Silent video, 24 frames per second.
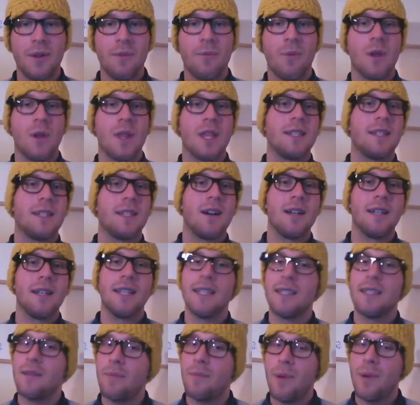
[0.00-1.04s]
the more they started
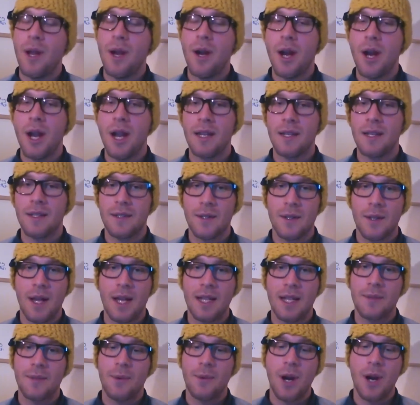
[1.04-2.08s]
disappearing. So
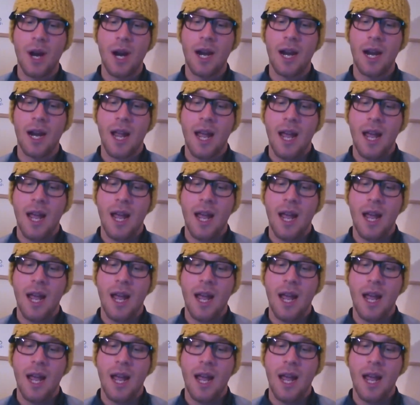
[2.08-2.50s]
that's where